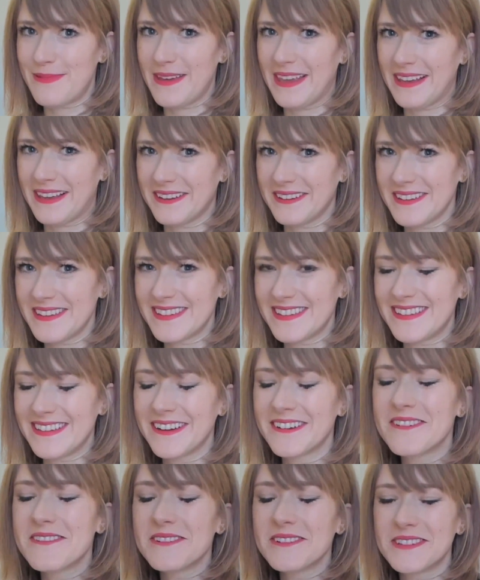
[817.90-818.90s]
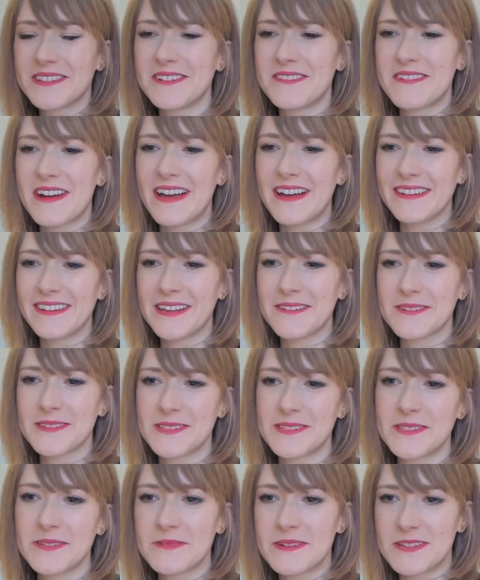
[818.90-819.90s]
because the whole surrounding
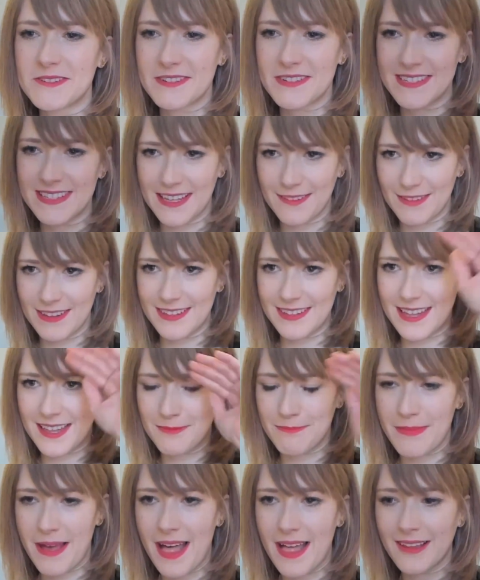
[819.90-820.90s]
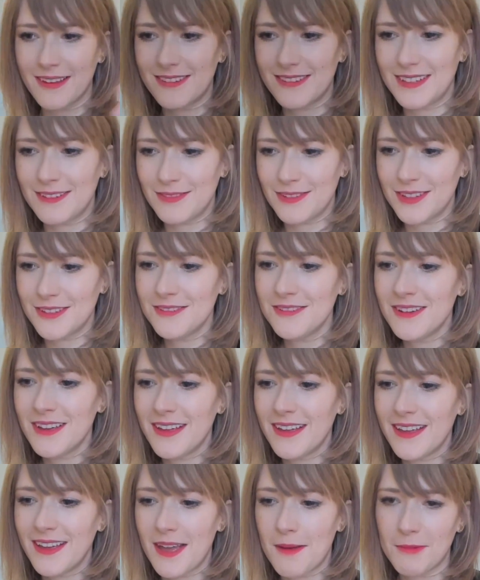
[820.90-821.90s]
was so interesting with that balcony view.
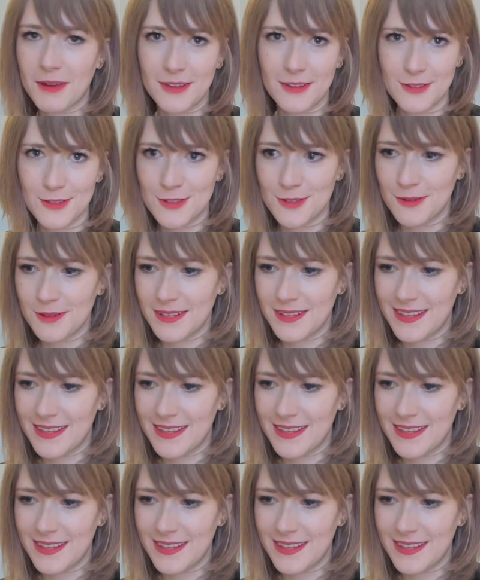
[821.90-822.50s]
I'm gonna show it